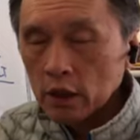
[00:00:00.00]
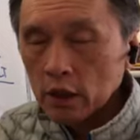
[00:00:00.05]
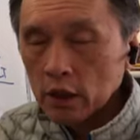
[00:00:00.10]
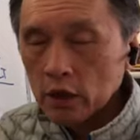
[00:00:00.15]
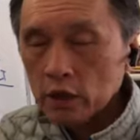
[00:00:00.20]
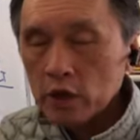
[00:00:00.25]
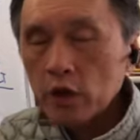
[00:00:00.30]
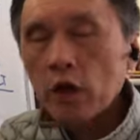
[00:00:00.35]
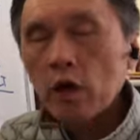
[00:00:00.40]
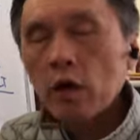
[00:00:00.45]

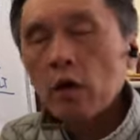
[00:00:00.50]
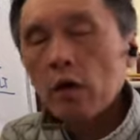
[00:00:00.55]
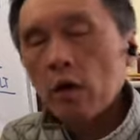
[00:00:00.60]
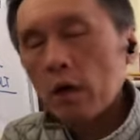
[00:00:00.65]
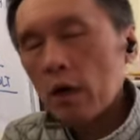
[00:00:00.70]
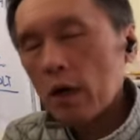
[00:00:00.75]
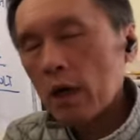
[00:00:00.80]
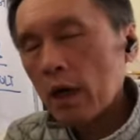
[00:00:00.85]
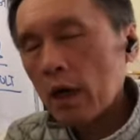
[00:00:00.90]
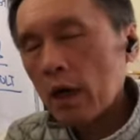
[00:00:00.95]
So
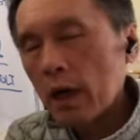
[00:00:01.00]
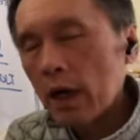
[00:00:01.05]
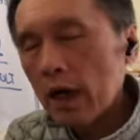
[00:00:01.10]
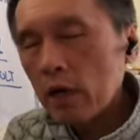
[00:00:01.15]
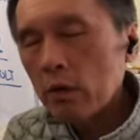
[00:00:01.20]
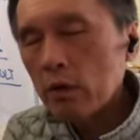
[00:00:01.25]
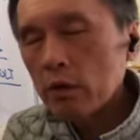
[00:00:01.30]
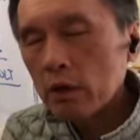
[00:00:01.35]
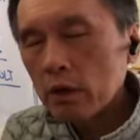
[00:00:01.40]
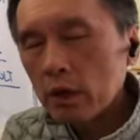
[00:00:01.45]
I
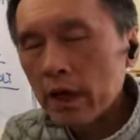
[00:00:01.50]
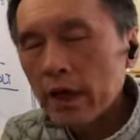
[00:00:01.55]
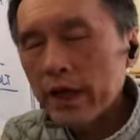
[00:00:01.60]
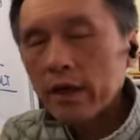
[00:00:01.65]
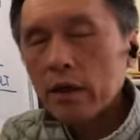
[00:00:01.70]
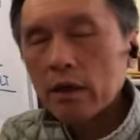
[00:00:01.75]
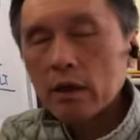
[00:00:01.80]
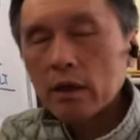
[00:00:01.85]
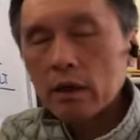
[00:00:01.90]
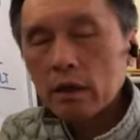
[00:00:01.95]
would
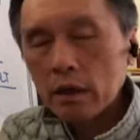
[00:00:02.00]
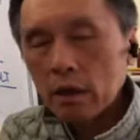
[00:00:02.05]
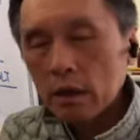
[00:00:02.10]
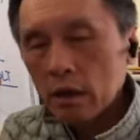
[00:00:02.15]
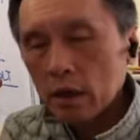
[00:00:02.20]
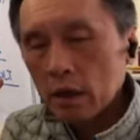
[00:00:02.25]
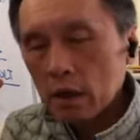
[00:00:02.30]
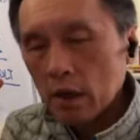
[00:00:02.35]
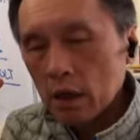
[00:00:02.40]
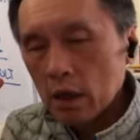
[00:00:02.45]
like
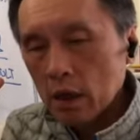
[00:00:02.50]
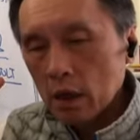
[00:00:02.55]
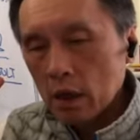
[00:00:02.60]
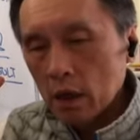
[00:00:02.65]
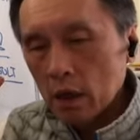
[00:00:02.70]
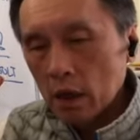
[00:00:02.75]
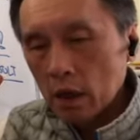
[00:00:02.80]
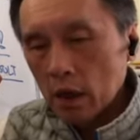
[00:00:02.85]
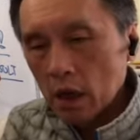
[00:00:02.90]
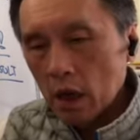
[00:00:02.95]

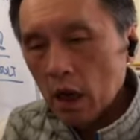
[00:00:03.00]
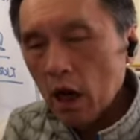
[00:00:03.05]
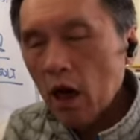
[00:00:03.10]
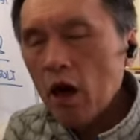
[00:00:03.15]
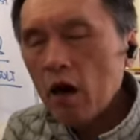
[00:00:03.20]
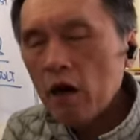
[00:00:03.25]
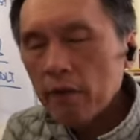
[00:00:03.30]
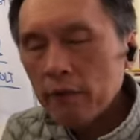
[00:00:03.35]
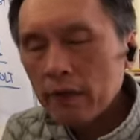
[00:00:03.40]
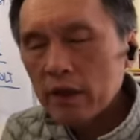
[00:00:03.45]

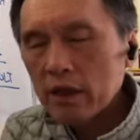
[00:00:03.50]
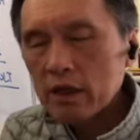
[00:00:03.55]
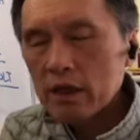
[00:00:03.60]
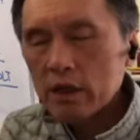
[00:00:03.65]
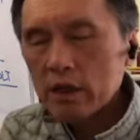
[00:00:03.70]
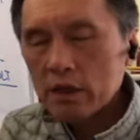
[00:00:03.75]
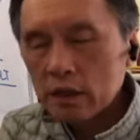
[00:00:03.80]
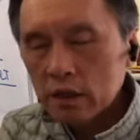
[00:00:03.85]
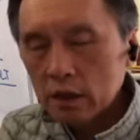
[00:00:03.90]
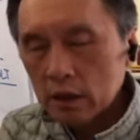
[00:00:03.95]
all of
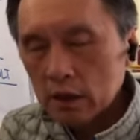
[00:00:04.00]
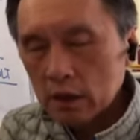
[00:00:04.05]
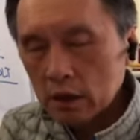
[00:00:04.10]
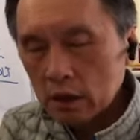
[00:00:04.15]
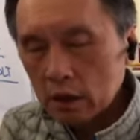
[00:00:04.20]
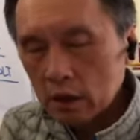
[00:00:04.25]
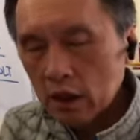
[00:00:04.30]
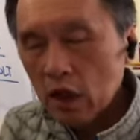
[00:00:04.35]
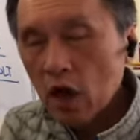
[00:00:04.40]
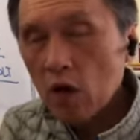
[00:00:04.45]
us
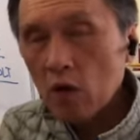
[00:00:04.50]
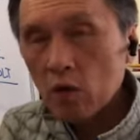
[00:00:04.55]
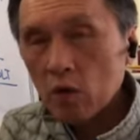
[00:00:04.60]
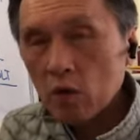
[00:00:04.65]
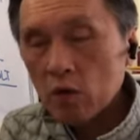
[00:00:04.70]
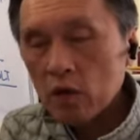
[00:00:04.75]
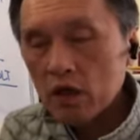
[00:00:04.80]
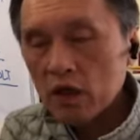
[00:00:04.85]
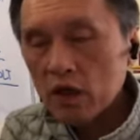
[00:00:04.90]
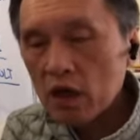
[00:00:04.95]

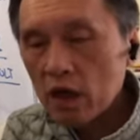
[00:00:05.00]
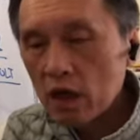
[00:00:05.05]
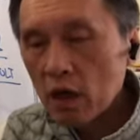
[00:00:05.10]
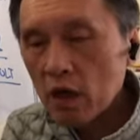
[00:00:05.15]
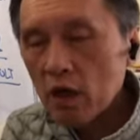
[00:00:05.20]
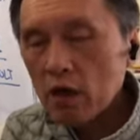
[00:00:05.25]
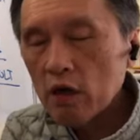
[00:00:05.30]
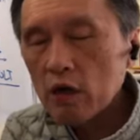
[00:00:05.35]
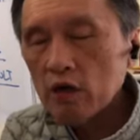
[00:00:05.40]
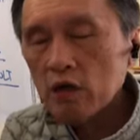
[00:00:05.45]
here
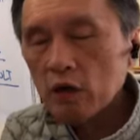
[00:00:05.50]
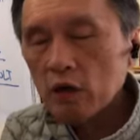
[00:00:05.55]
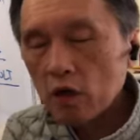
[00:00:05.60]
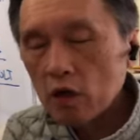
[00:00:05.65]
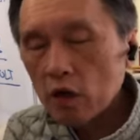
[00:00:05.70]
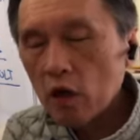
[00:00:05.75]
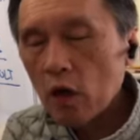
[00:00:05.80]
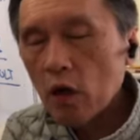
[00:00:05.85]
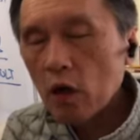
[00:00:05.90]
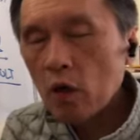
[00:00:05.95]
on
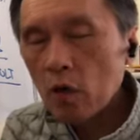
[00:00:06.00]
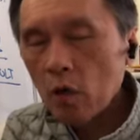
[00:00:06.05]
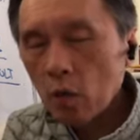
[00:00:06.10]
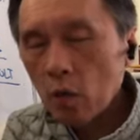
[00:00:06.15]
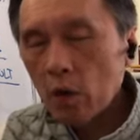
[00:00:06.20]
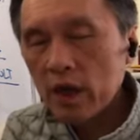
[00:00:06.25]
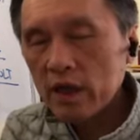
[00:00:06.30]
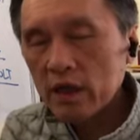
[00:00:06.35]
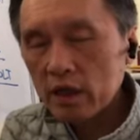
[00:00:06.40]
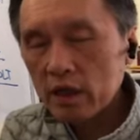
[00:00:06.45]
know
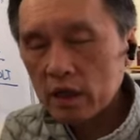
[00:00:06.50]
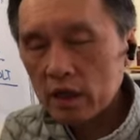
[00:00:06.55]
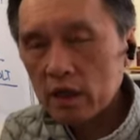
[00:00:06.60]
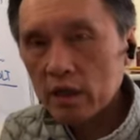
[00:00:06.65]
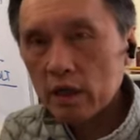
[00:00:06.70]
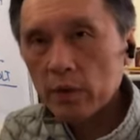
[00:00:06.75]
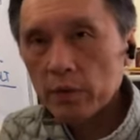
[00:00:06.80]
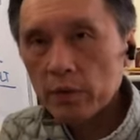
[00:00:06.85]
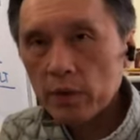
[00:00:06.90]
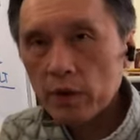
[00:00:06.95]
what is
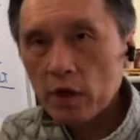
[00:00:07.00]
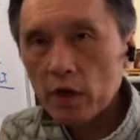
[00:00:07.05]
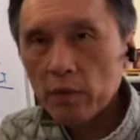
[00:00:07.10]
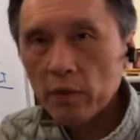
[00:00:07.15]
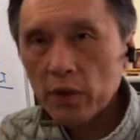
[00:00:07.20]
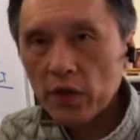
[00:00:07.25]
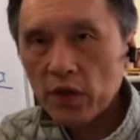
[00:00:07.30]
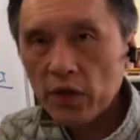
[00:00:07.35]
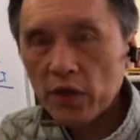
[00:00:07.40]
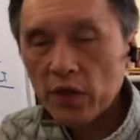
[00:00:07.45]
the
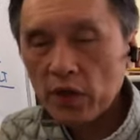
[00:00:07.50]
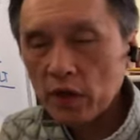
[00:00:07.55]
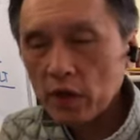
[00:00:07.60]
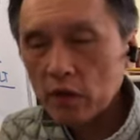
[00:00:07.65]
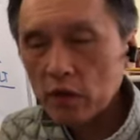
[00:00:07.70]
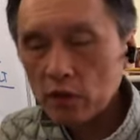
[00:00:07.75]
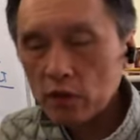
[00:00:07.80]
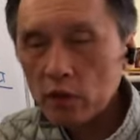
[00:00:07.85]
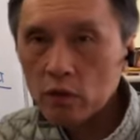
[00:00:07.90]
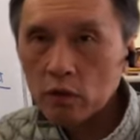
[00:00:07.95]
proper thing
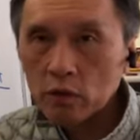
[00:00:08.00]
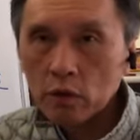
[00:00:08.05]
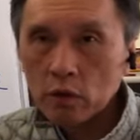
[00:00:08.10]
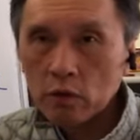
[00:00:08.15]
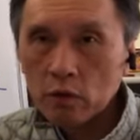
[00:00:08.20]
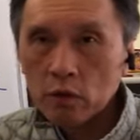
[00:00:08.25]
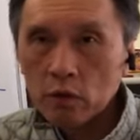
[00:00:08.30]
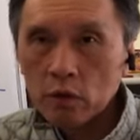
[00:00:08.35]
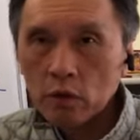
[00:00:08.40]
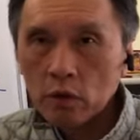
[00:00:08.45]
to do.
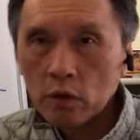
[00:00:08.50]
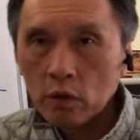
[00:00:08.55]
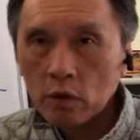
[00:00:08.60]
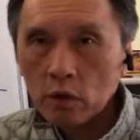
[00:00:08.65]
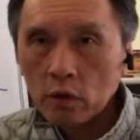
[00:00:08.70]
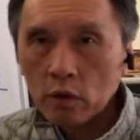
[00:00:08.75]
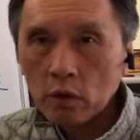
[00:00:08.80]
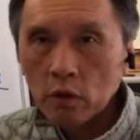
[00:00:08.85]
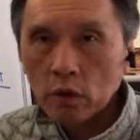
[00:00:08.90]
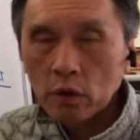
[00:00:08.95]

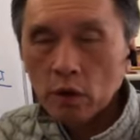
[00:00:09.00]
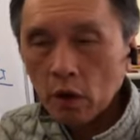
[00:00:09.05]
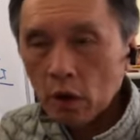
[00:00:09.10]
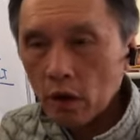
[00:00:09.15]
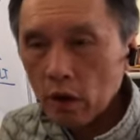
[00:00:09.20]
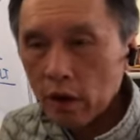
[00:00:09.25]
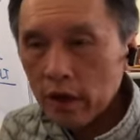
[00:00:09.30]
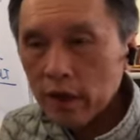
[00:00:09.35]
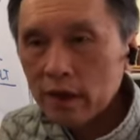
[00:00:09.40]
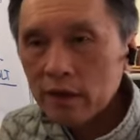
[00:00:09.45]

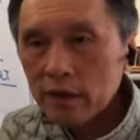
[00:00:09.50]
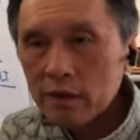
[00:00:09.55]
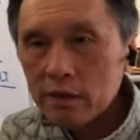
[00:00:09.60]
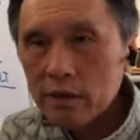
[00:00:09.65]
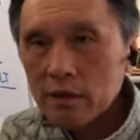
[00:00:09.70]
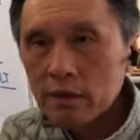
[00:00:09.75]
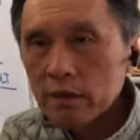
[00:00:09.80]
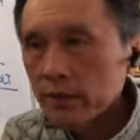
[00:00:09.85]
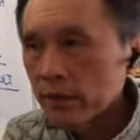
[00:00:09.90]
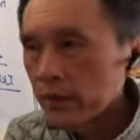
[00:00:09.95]
Or
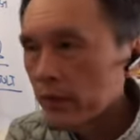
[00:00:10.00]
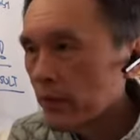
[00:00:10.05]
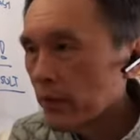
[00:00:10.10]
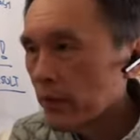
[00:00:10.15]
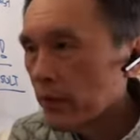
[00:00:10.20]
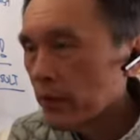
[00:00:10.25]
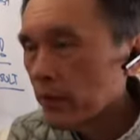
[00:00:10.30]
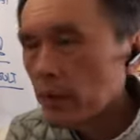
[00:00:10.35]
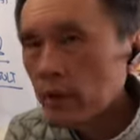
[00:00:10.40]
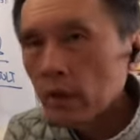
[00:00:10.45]
else,
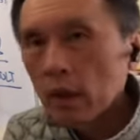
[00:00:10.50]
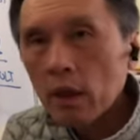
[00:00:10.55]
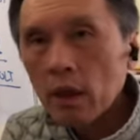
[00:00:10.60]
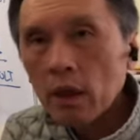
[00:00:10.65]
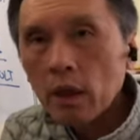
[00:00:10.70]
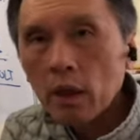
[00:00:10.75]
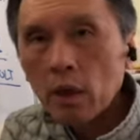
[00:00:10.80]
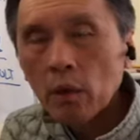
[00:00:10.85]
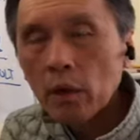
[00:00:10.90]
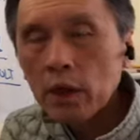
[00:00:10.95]

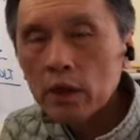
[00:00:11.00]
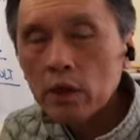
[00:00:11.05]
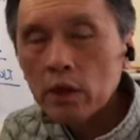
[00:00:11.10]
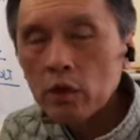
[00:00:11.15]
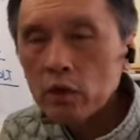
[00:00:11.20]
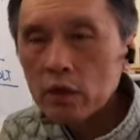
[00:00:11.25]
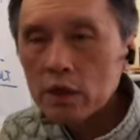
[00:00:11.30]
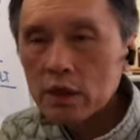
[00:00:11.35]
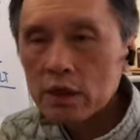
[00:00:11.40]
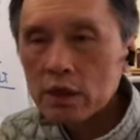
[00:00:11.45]
what
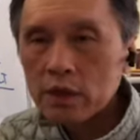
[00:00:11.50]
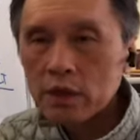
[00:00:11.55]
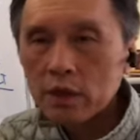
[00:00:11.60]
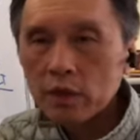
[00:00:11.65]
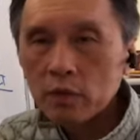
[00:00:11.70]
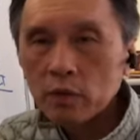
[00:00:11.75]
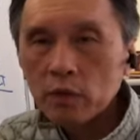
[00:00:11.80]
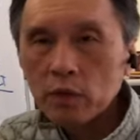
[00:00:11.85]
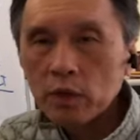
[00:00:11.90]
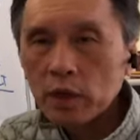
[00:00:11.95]
good is
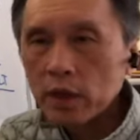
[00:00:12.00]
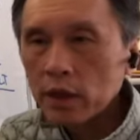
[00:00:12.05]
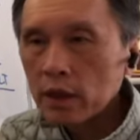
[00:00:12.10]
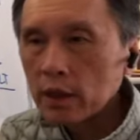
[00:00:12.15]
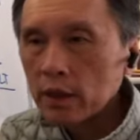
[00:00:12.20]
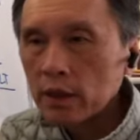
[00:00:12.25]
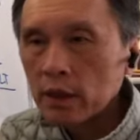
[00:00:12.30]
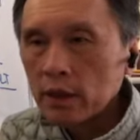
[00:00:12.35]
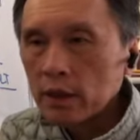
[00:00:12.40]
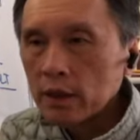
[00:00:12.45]
it
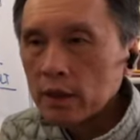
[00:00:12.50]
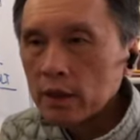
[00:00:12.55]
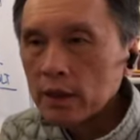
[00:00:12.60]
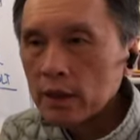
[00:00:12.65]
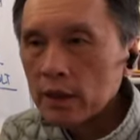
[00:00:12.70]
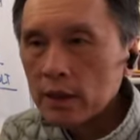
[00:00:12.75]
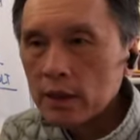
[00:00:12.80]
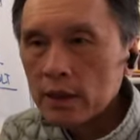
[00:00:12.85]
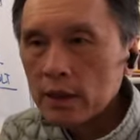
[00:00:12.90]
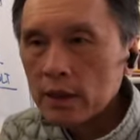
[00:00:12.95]
we
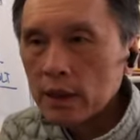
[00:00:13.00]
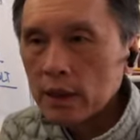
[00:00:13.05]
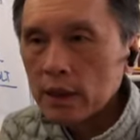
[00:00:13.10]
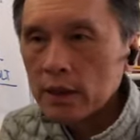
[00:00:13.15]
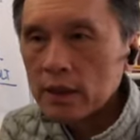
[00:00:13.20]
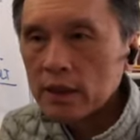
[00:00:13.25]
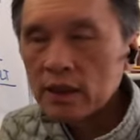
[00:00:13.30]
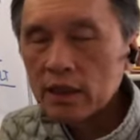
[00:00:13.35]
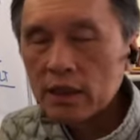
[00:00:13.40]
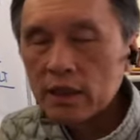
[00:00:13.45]
just
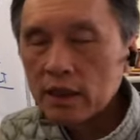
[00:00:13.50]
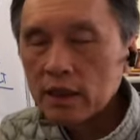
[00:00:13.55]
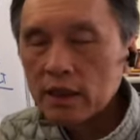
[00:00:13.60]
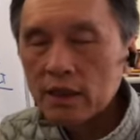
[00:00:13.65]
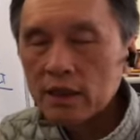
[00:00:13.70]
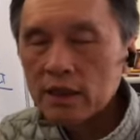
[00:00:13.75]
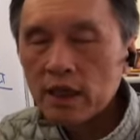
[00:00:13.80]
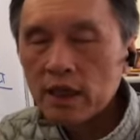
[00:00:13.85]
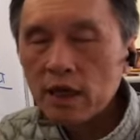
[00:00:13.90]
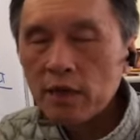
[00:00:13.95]
sit in the
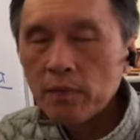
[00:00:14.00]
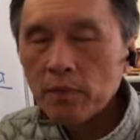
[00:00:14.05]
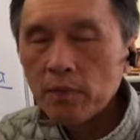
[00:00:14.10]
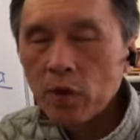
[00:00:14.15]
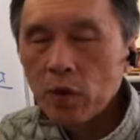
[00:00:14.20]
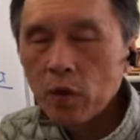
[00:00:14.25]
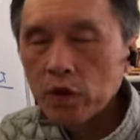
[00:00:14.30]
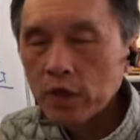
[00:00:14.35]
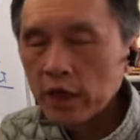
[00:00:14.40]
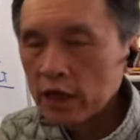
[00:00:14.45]
same
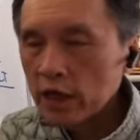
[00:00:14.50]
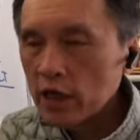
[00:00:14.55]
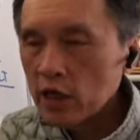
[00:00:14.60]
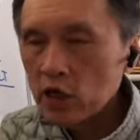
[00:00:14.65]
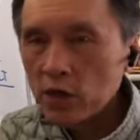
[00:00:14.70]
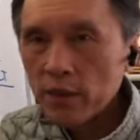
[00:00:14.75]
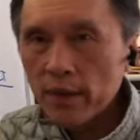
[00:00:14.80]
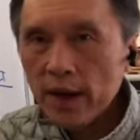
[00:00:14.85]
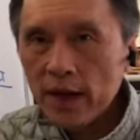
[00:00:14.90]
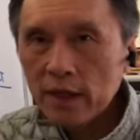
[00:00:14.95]
boat and
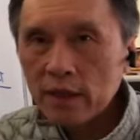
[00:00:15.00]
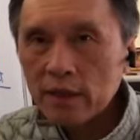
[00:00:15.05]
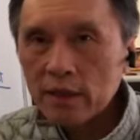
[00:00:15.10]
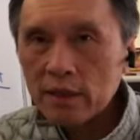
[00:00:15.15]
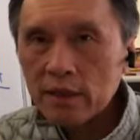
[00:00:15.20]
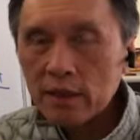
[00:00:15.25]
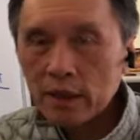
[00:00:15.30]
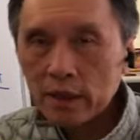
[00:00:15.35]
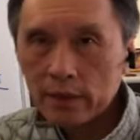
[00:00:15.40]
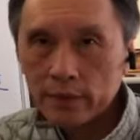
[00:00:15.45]
everybody
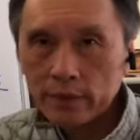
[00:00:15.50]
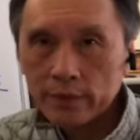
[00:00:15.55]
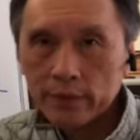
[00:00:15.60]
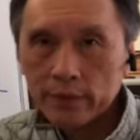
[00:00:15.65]
sing?